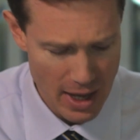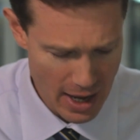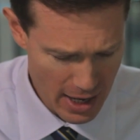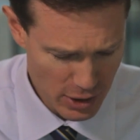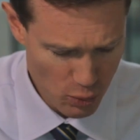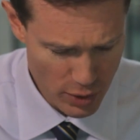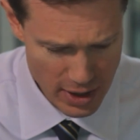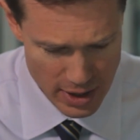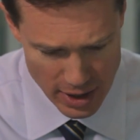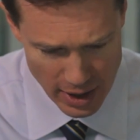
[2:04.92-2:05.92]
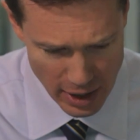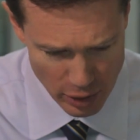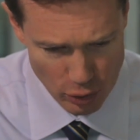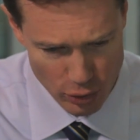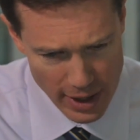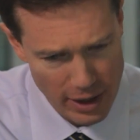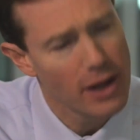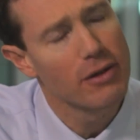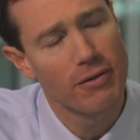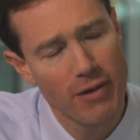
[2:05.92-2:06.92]
As we look at
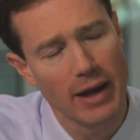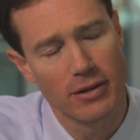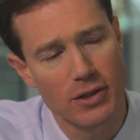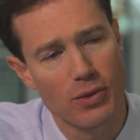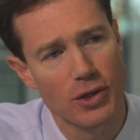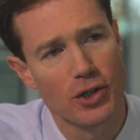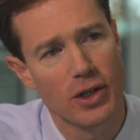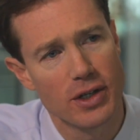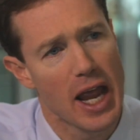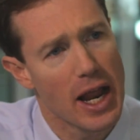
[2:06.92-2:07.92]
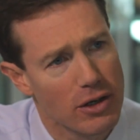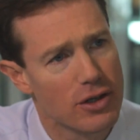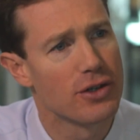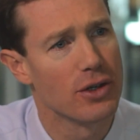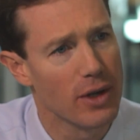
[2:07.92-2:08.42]
other factors which tend to